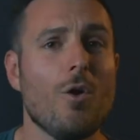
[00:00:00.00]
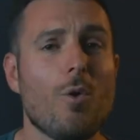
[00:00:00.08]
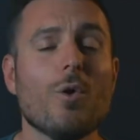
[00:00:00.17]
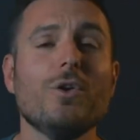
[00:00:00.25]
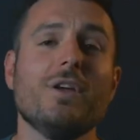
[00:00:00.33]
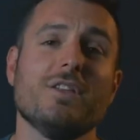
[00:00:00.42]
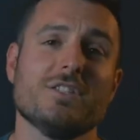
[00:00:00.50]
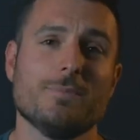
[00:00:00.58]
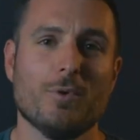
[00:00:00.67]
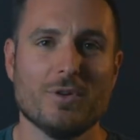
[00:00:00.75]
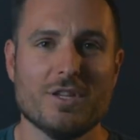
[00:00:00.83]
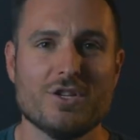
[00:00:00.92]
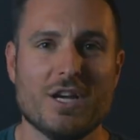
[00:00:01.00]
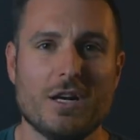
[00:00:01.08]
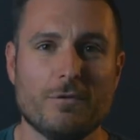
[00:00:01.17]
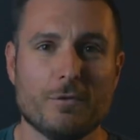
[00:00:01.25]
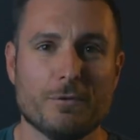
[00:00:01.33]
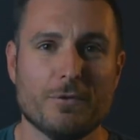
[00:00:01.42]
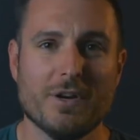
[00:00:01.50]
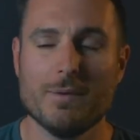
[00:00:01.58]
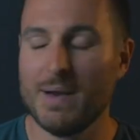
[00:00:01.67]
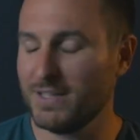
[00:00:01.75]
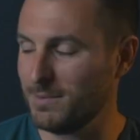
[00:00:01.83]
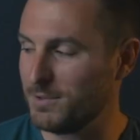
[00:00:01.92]
or you can support the channel for free
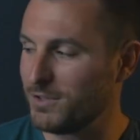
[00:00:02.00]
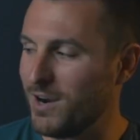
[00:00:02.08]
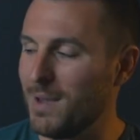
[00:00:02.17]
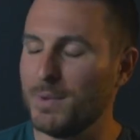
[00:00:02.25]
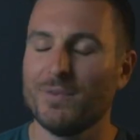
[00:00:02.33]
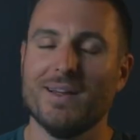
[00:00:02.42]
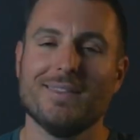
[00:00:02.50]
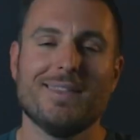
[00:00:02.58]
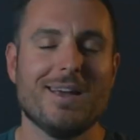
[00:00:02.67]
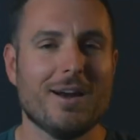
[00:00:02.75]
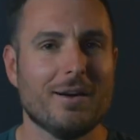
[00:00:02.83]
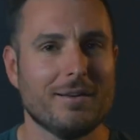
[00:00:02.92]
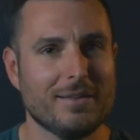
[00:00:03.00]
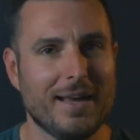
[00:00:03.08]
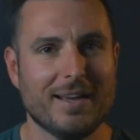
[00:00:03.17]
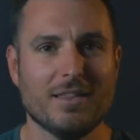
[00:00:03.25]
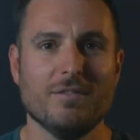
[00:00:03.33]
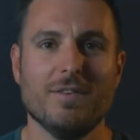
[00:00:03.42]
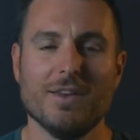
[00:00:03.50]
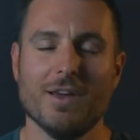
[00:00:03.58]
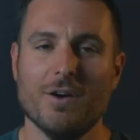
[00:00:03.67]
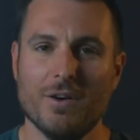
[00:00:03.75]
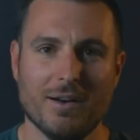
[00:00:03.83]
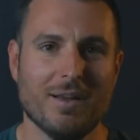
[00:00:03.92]
by subscribing right there, liking the
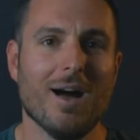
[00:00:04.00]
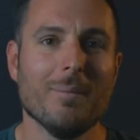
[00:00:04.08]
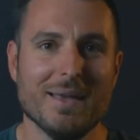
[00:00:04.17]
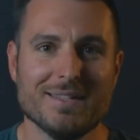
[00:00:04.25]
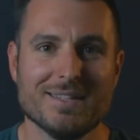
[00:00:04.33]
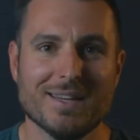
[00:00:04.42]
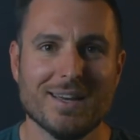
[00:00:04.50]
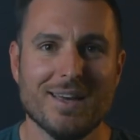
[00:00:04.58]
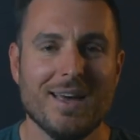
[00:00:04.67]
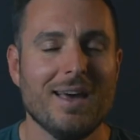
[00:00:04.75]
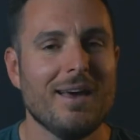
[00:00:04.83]
video, and commenting.